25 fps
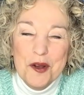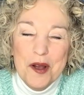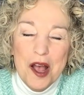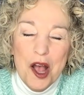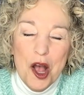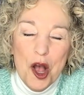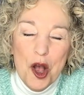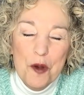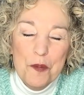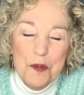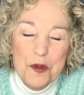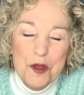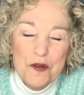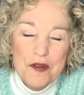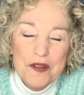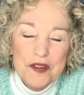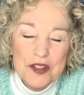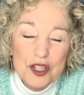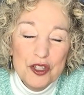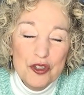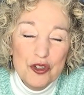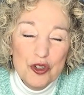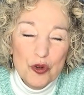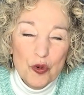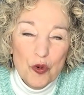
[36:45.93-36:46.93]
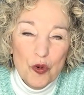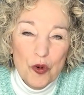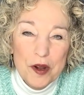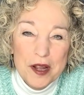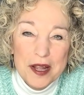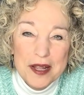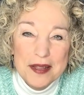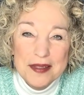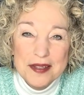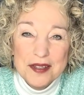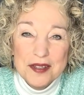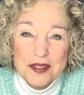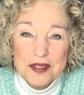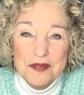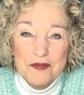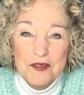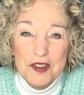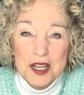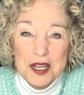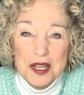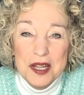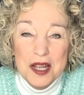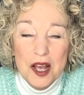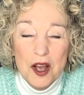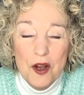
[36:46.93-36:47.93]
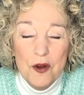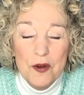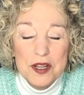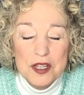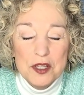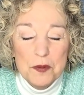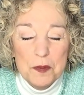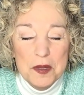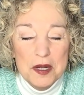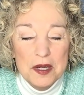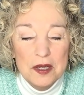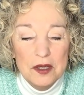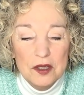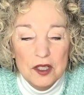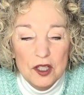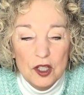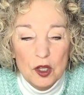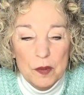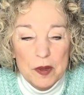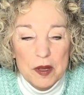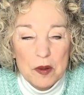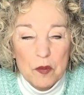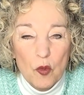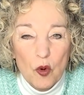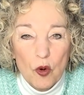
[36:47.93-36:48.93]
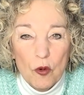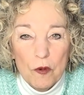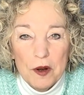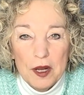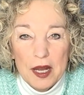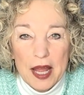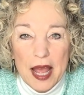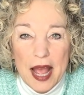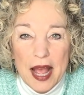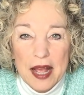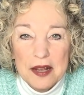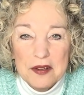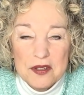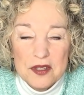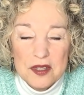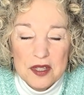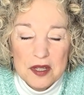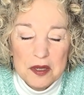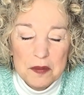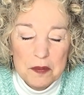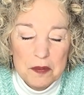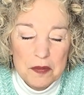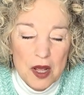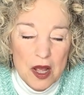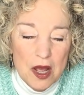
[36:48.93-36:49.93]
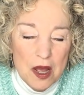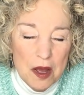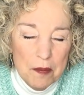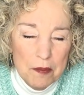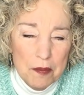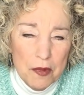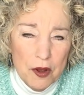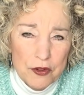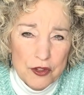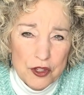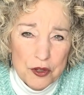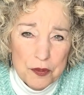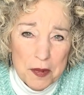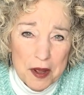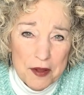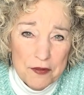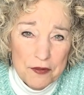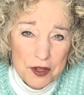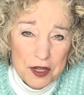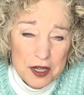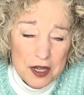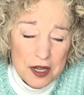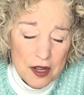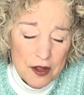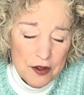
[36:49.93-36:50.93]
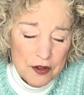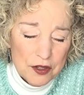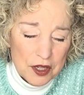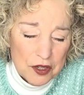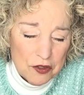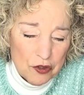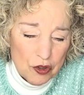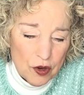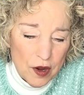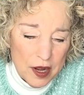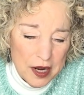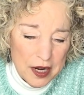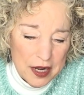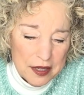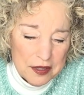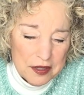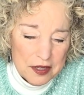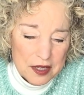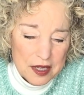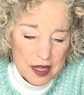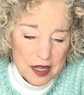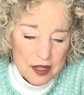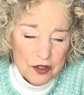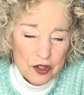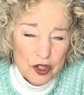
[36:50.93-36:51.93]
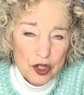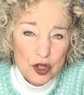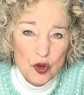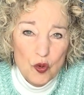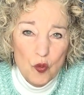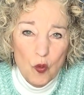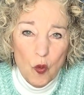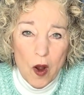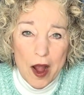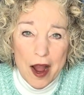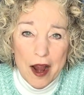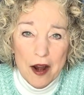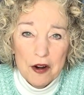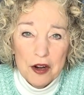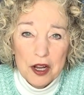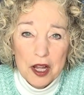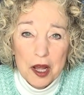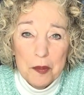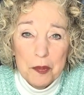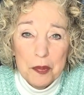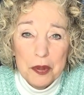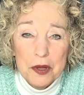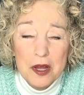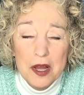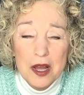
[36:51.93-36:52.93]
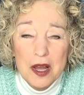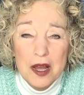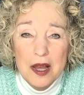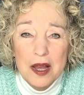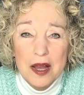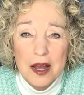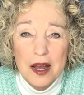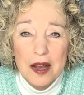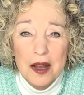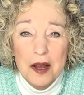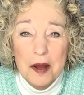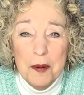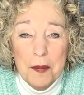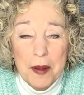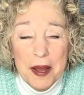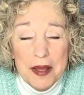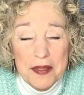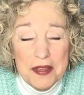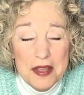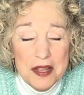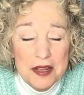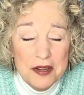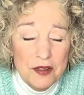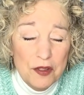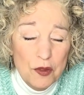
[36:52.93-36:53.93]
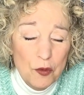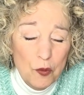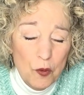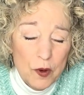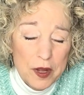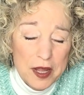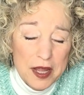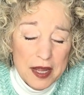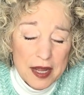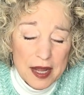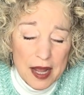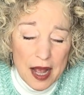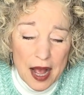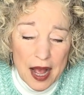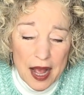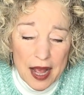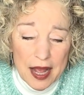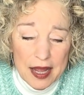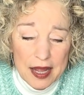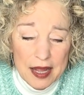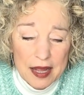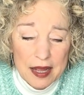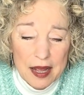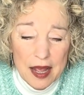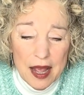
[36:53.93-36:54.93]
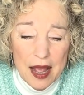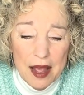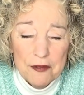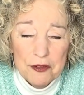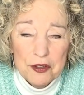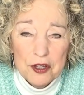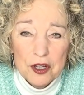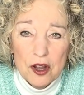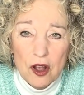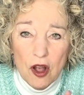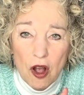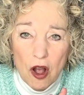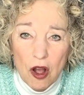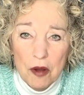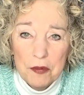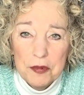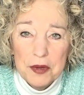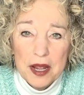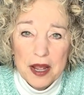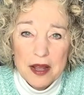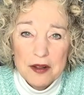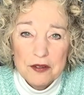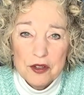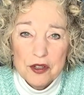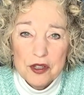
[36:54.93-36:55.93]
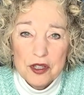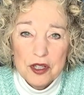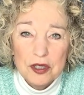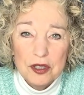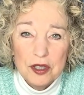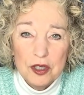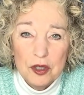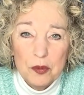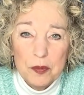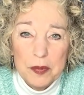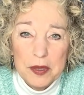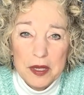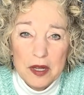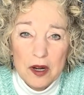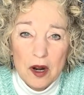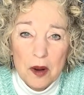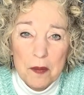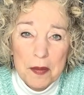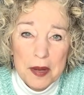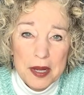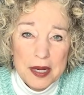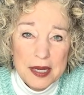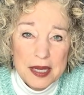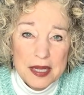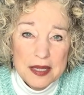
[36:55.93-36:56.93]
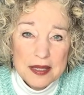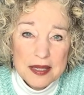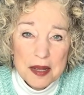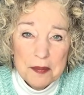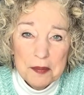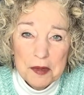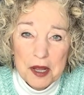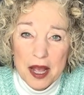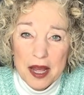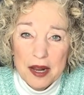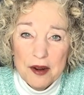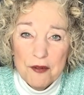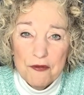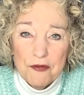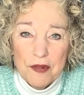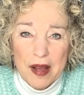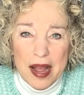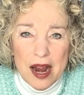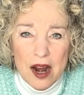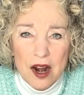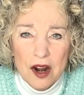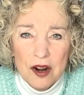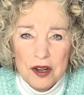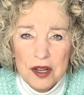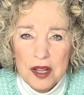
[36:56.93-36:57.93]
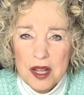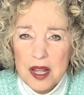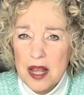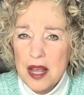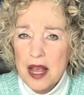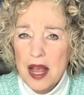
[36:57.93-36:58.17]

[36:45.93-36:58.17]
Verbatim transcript: I hope you've enjoyed this video. It's been a little bit more relaxed than most of my videos. I try not to get too wired up. Uh, by the end of the week, I have to calm down just a little bit. On Mondays, I'm kind of fired.